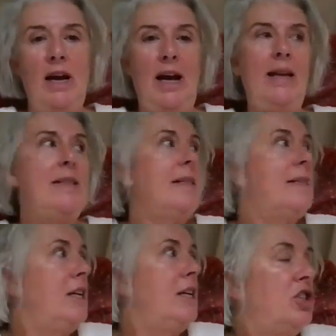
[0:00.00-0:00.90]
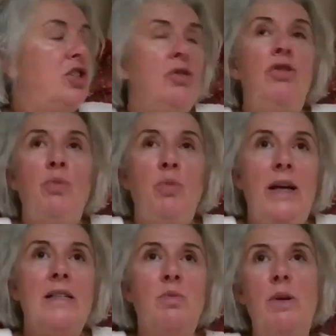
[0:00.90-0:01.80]
And as I say, the sooner we
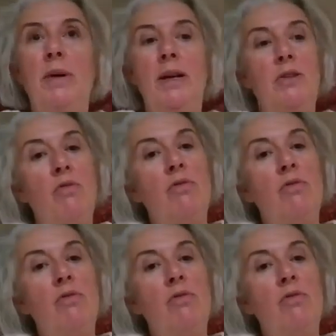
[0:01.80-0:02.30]
as women